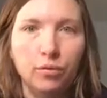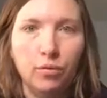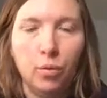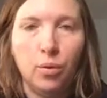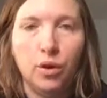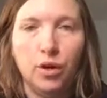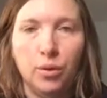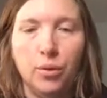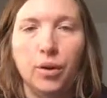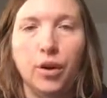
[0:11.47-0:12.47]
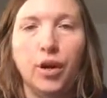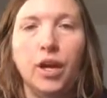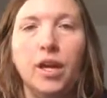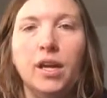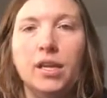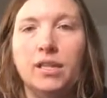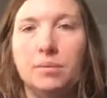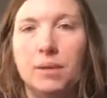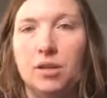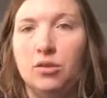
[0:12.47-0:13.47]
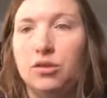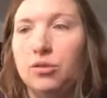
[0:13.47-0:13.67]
for your speech.